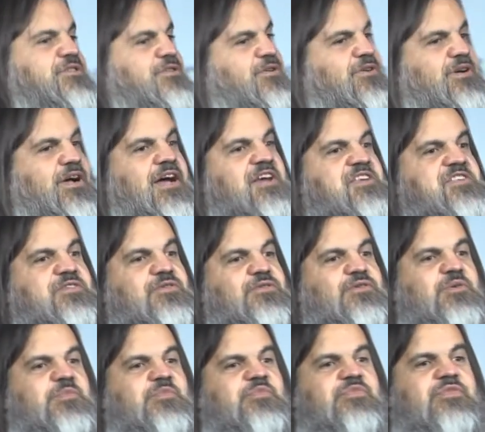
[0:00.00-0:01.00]
to your high
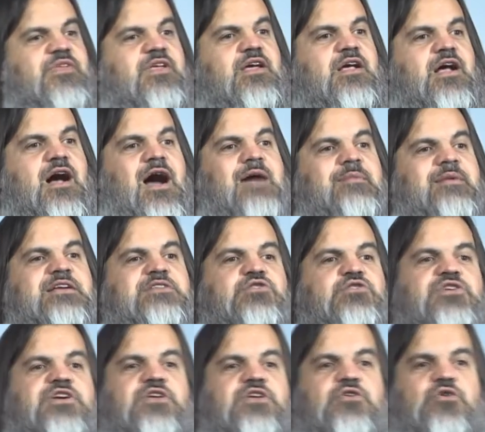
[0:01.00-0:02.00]
school, I might
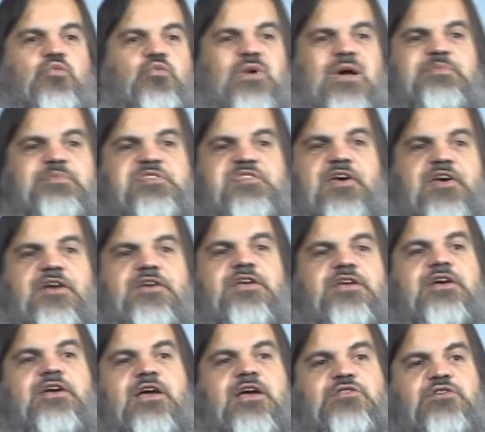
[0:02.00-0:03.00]
look at your website
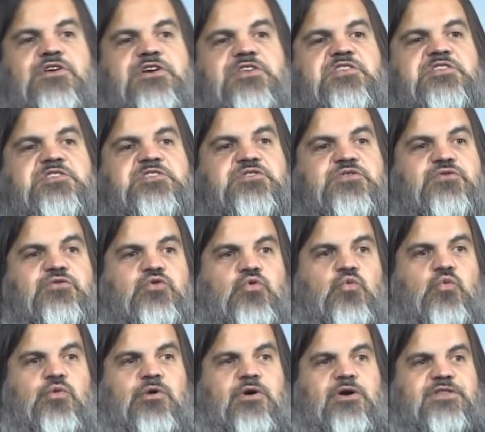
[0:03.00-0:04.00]
and look at the
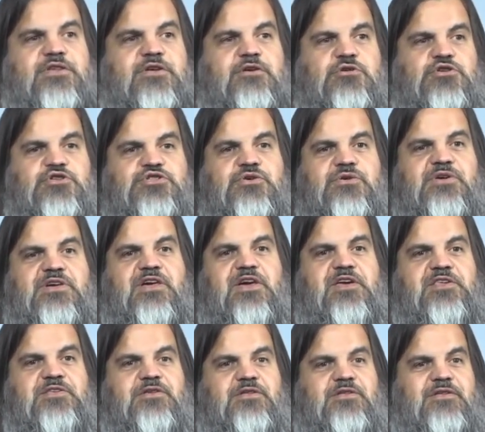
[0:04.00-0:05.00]
student work that you're
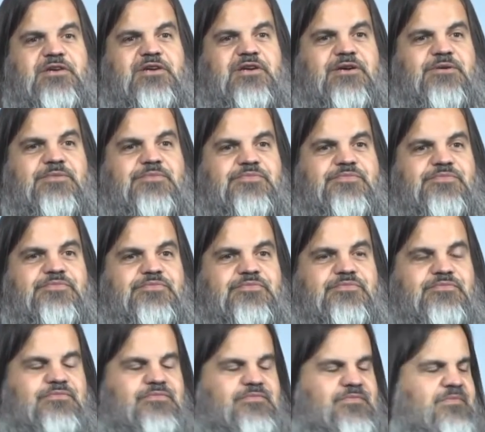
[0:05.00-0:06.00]
showcasing there.
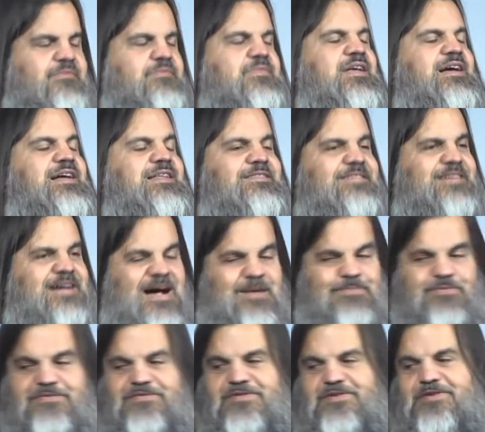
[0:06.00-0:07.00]
On
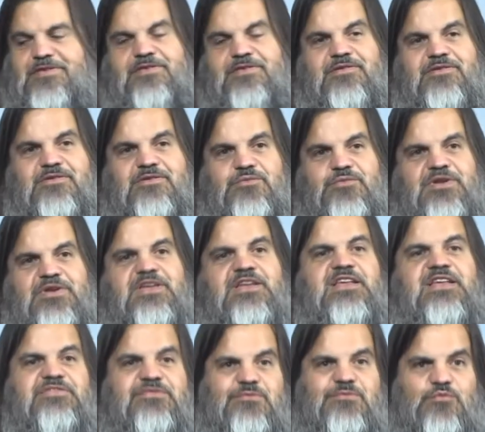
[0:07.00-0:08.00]
top of this, we can
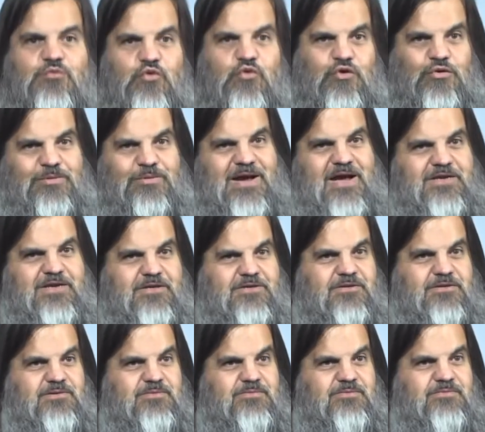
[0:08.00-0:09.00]
get even more
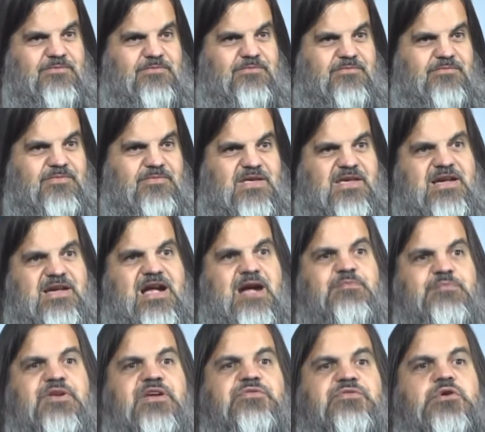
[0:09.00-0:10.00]
radical.
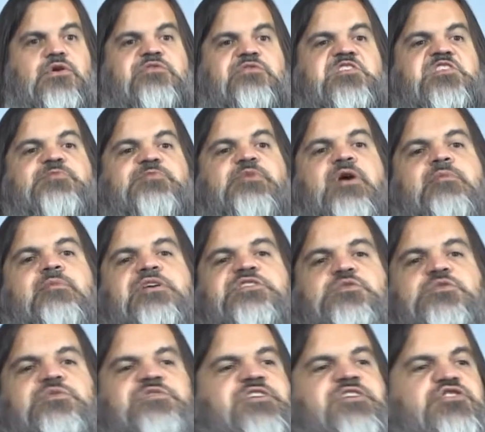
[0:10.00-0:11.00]
How many of you have
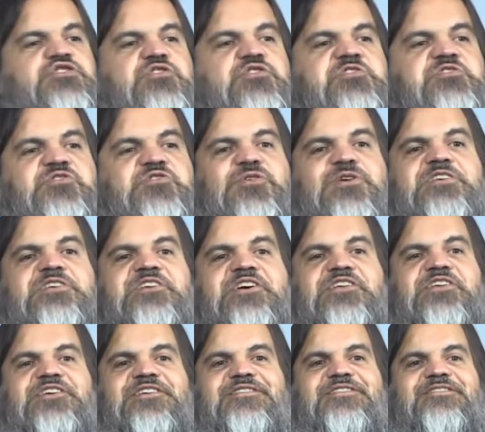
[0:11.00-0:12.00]
experimented with digital
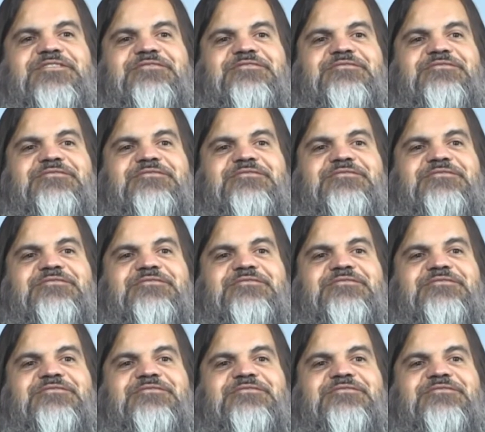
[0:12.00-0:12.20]
storytelling?